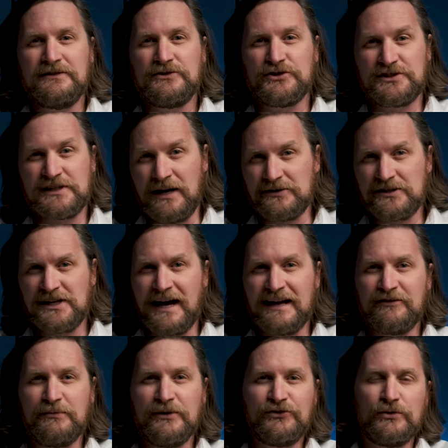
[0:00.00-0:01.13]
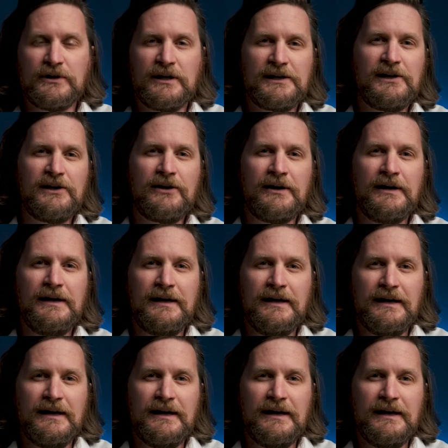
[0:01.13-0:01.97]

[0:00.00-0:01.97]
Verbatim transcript: just outside of Missoula here,